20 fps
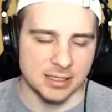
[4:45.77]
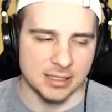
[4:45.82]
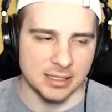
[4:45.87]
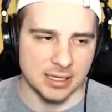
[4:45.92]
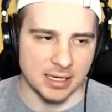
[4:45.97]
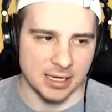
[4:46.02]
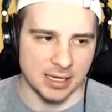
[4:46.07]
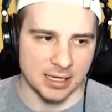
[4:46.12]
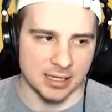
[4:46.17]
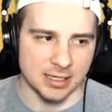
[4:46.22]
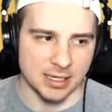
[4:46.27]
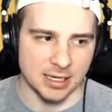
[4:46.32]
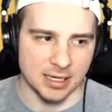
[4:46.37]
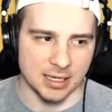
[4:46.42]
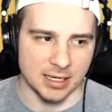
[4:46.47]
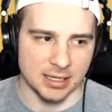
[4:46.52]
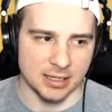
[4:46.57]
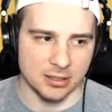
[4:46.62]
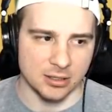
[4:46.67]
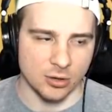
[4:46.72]
and
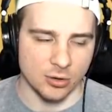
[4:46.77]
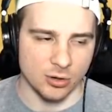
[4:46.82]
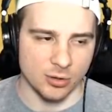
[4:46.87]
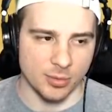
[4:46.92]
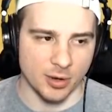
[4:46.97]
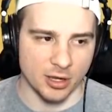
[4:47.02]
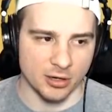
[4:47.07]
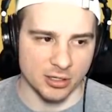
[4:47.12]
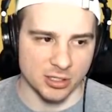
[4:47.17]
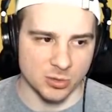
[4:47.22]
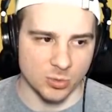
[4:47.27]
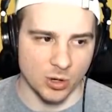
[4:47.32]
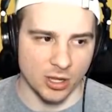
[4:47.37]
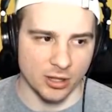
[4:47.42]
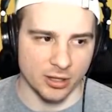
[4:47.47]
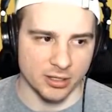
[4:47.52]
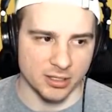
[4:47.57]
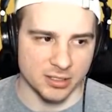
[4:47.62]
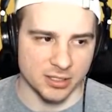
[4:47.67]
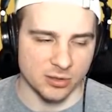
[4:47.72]
going about as
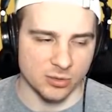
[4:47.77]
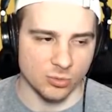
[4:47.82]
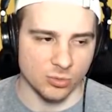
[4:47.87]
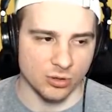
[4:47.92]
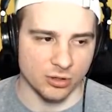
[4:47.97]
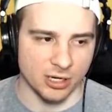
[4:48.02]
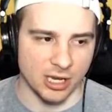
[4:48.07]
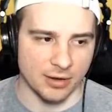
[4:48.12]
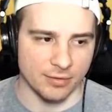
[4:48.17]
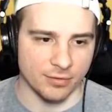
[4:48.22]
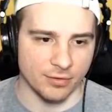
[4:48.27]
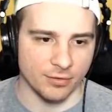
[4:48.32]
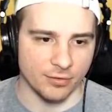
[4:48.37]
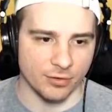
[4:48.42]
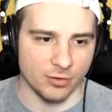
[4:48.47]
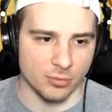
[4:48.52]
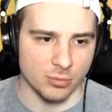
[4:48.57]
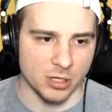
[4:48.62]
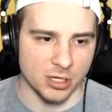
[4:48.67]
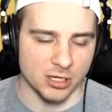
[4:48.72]
well as it would have
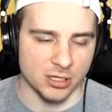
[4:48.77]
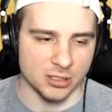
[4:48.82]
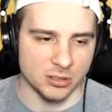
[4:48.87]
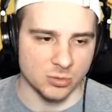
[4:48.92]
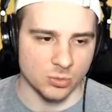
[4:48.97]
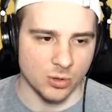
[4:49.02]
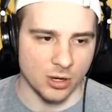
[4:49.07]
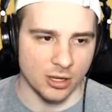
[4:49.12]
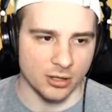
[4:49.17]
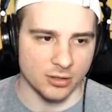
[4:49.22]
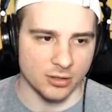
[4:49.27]
for me as well.